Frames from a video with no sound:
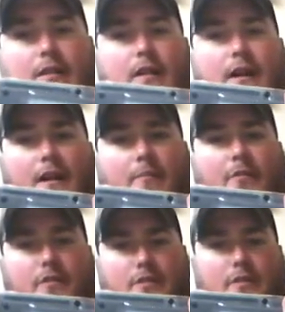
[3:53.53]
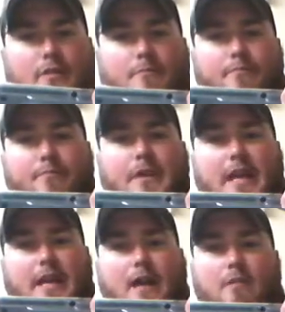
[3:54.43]
there was a little
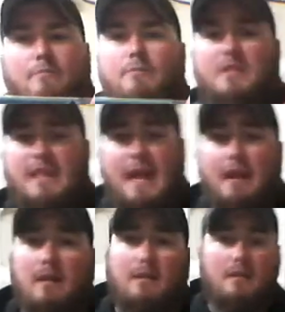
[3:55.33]
kick-out stand